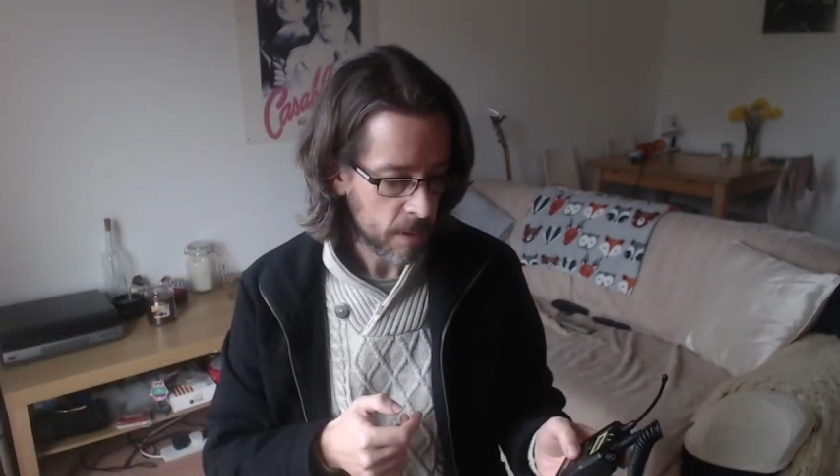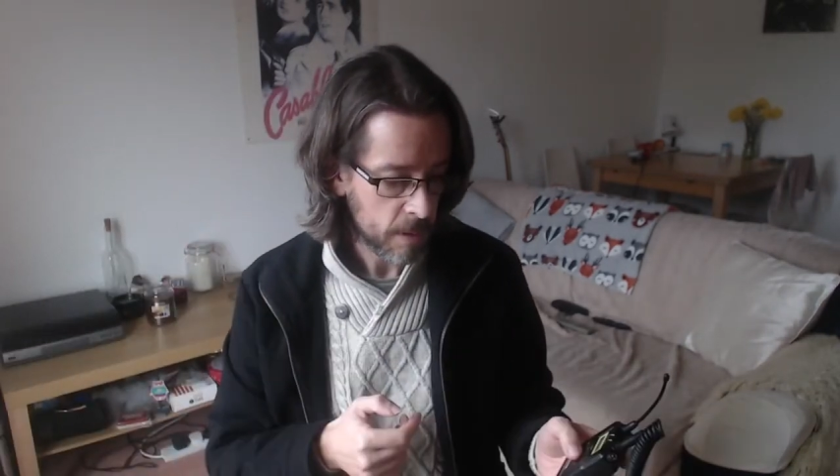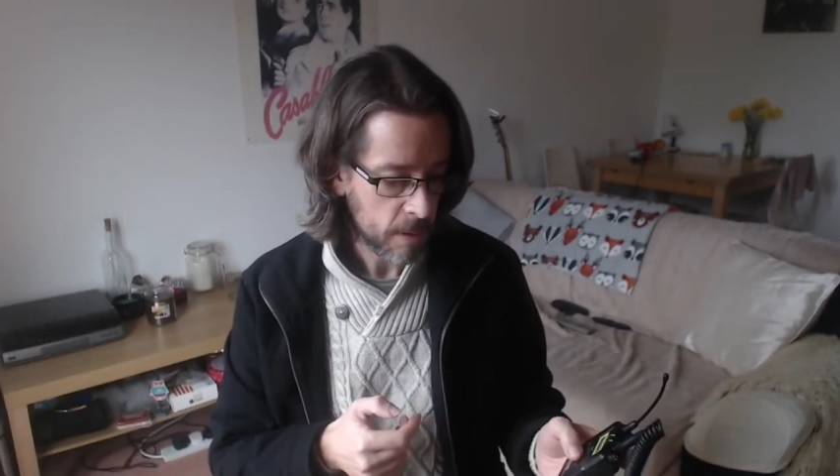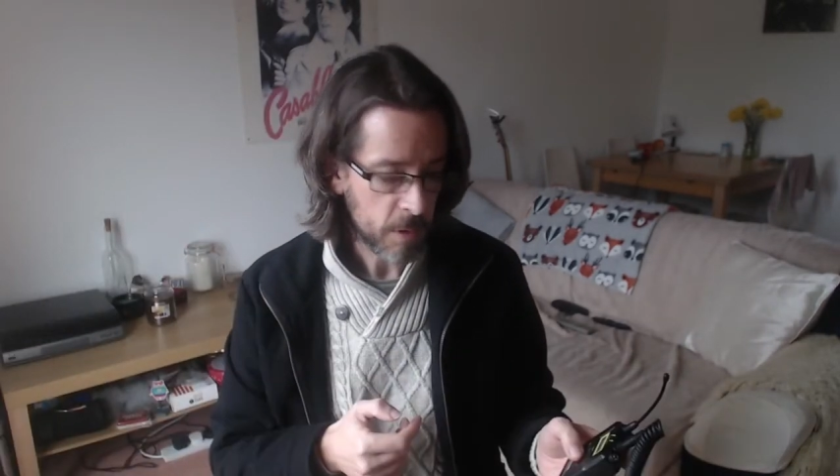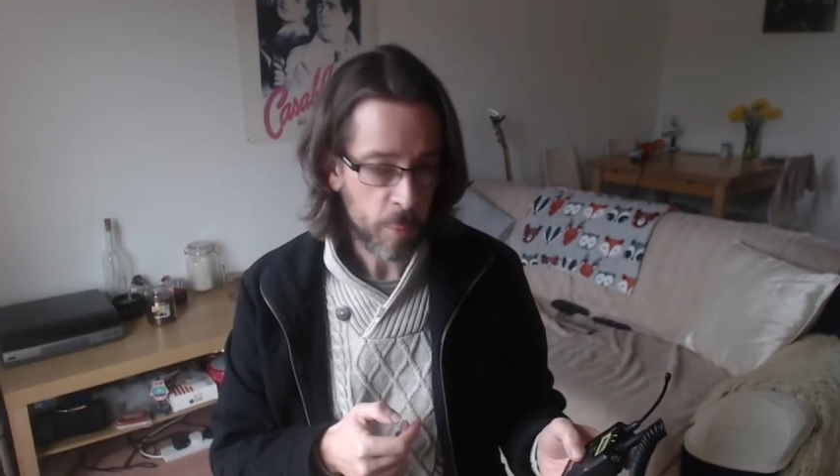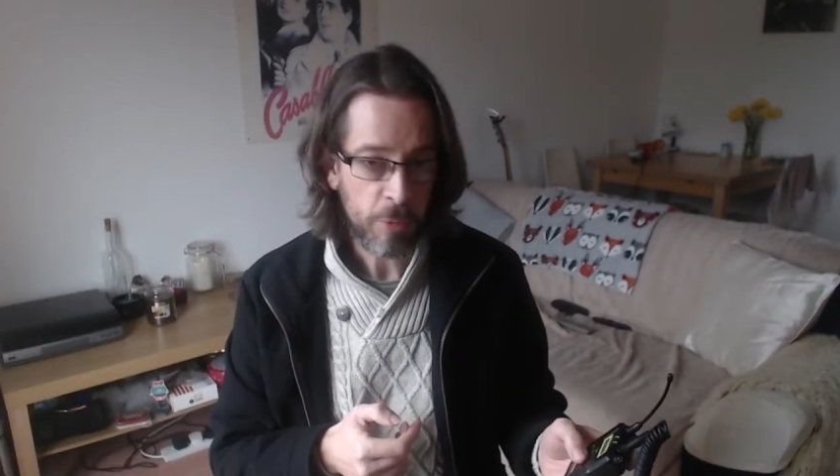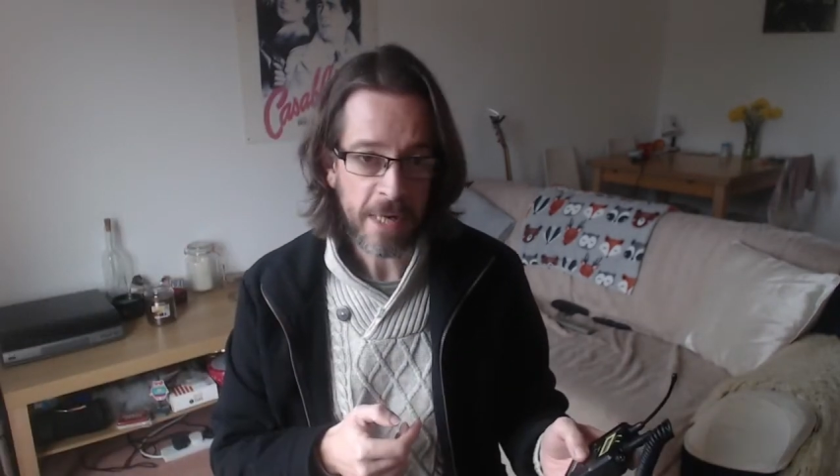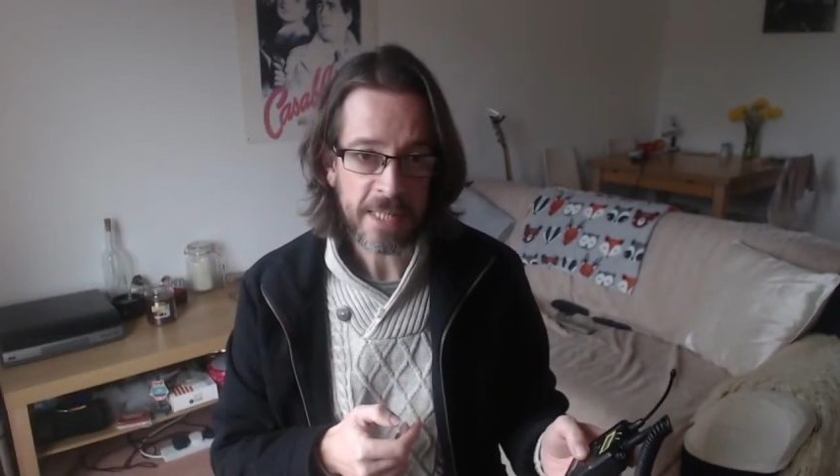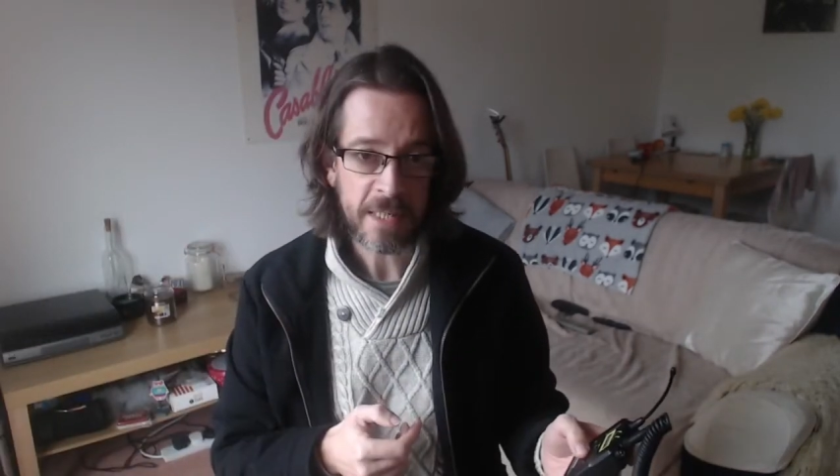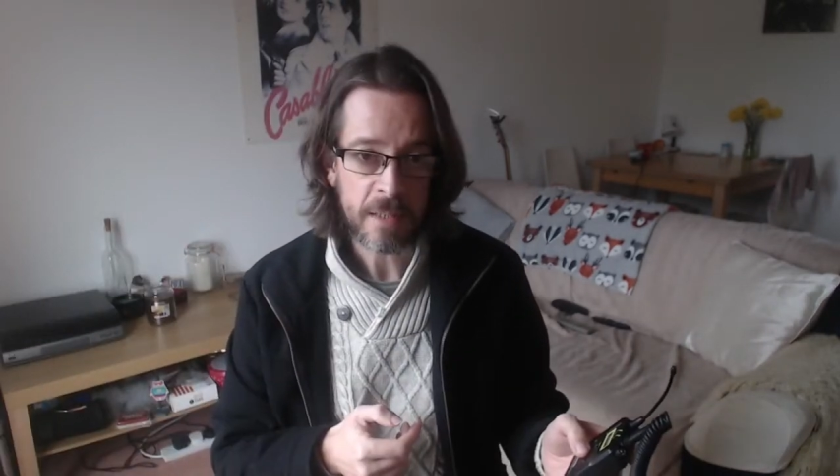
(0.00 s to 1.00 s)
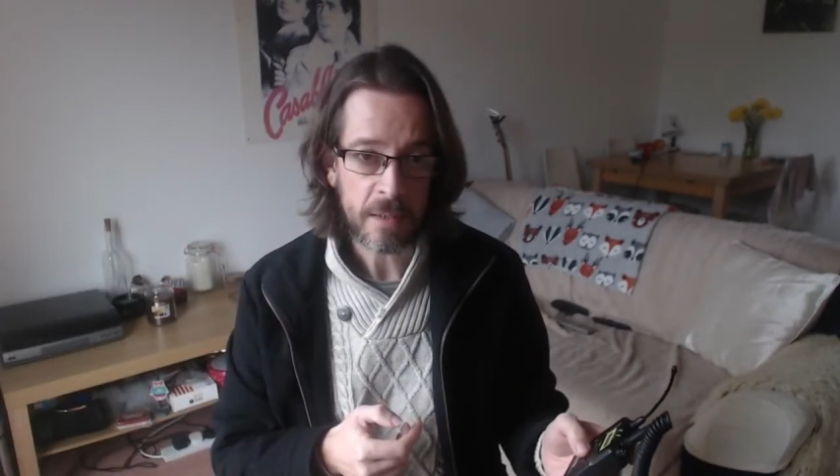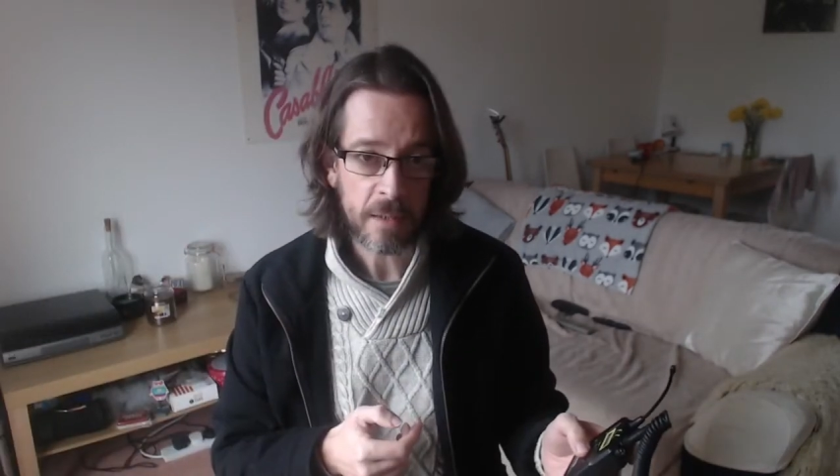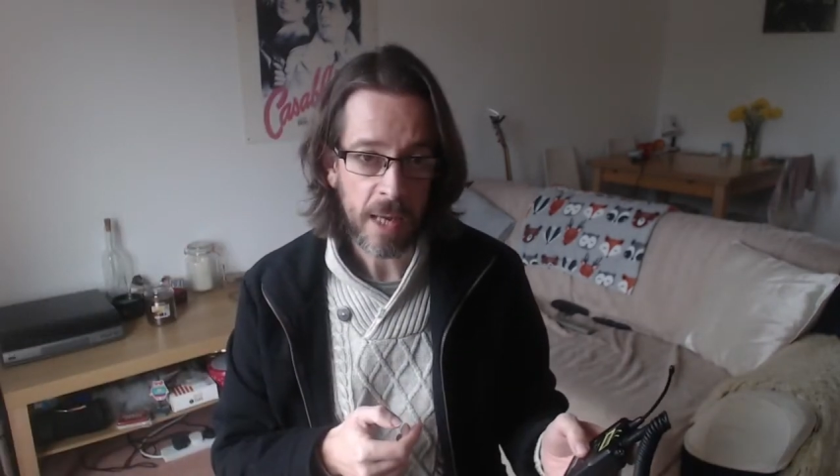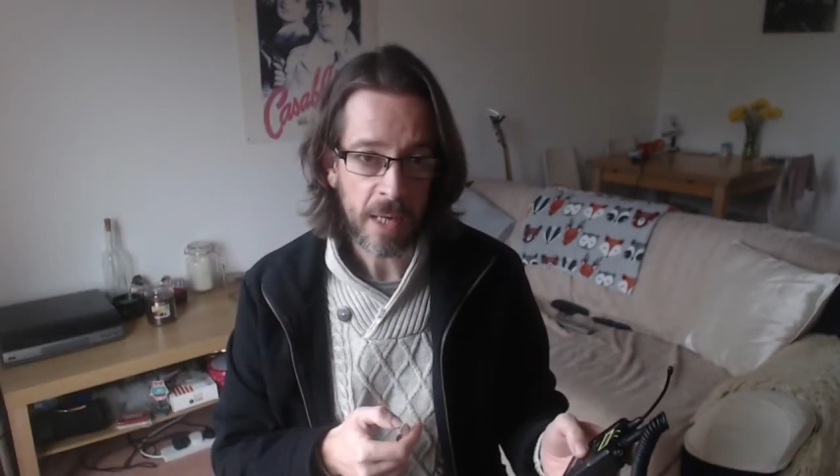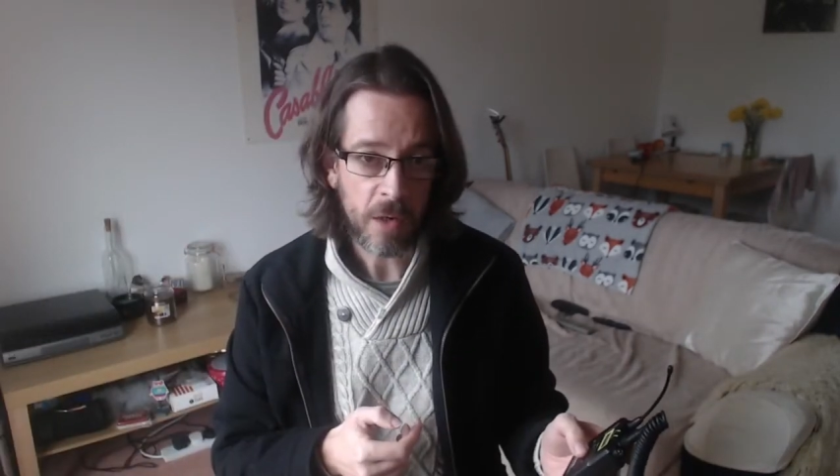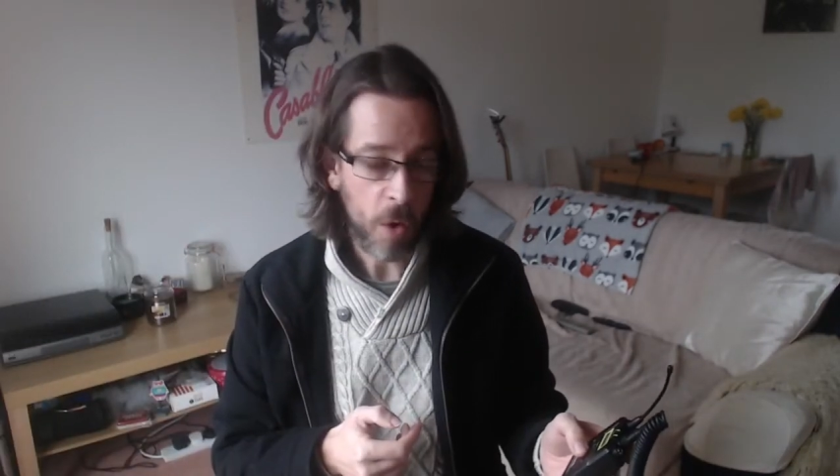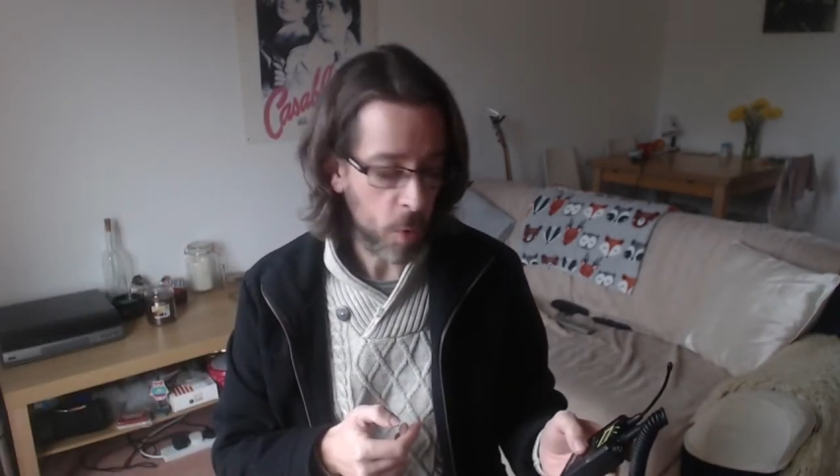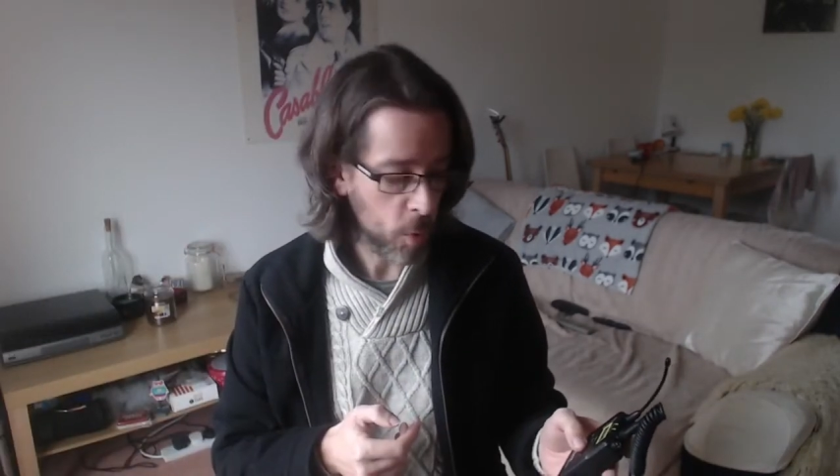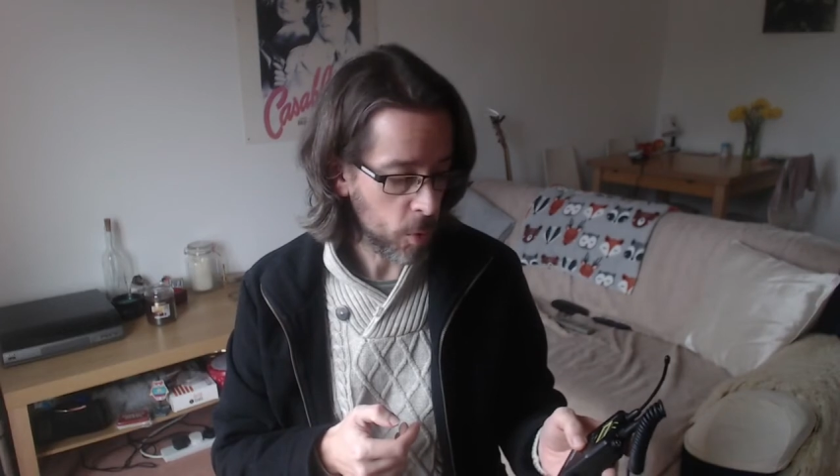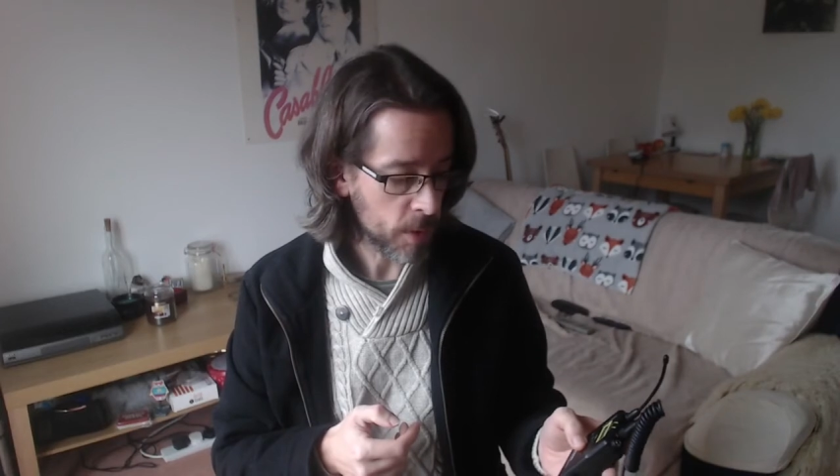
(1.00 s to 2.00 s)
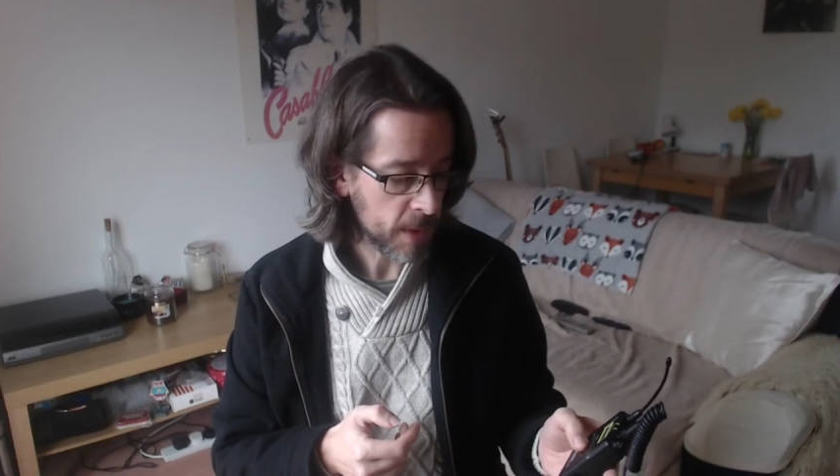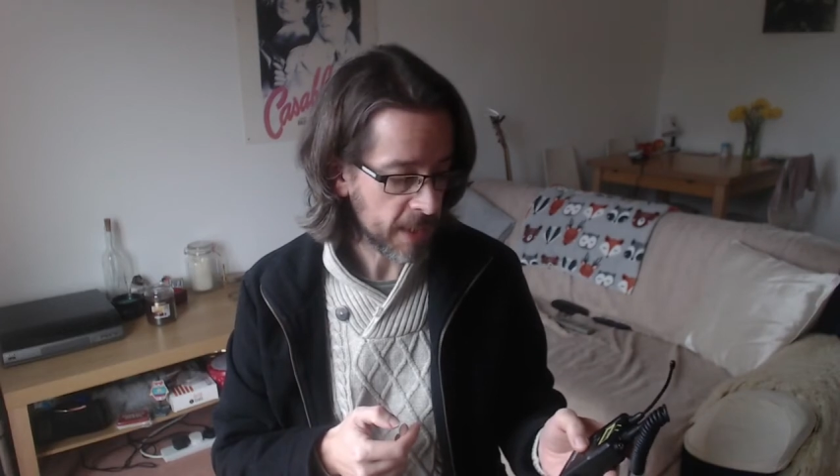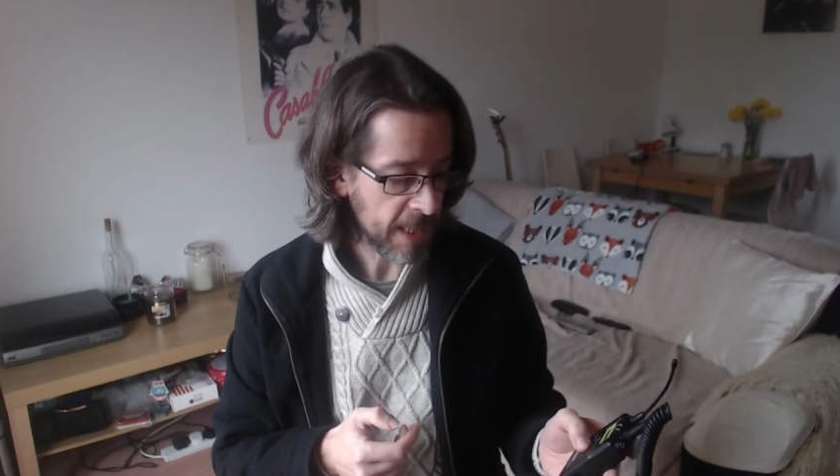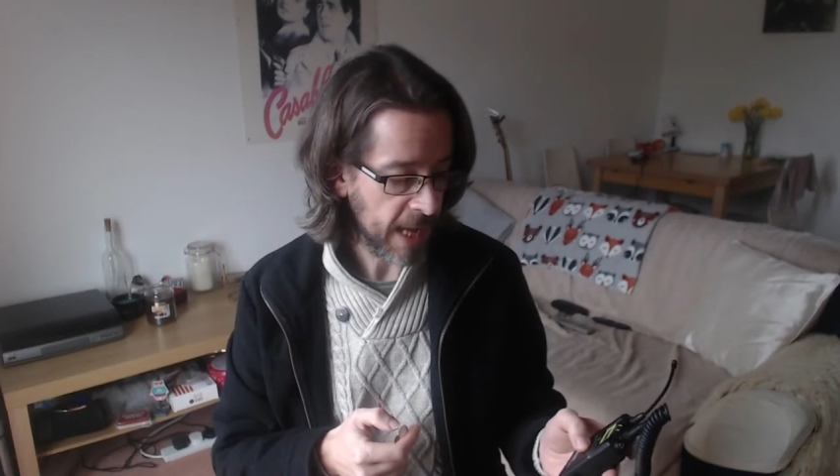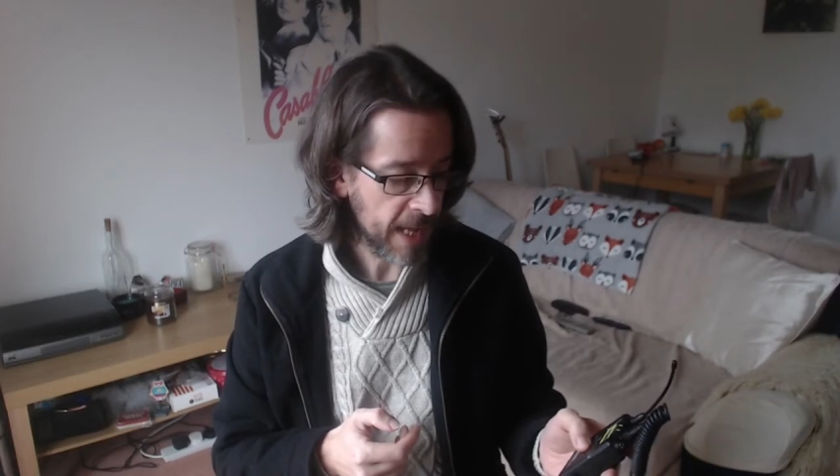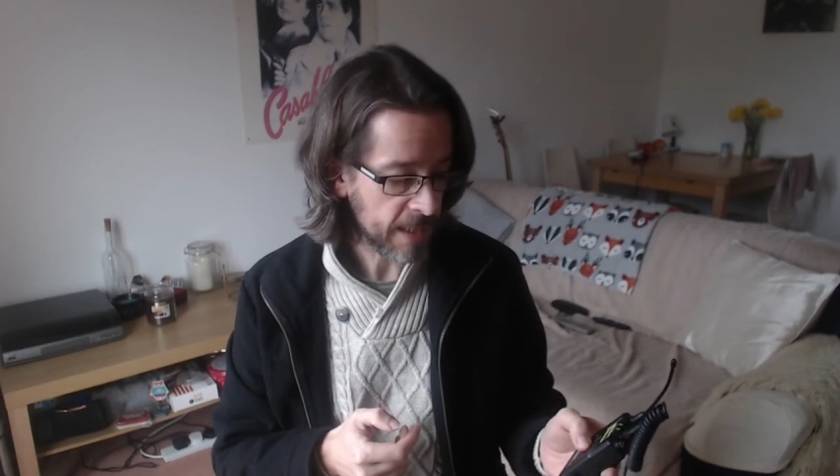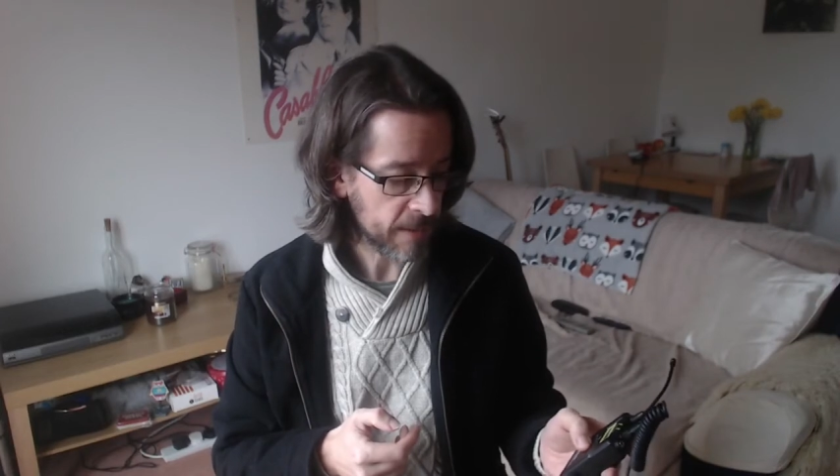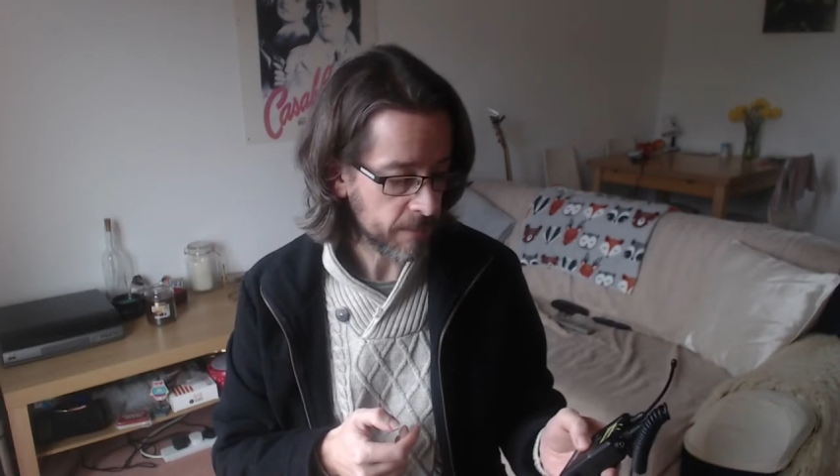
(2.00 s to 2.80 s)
So press and hold set,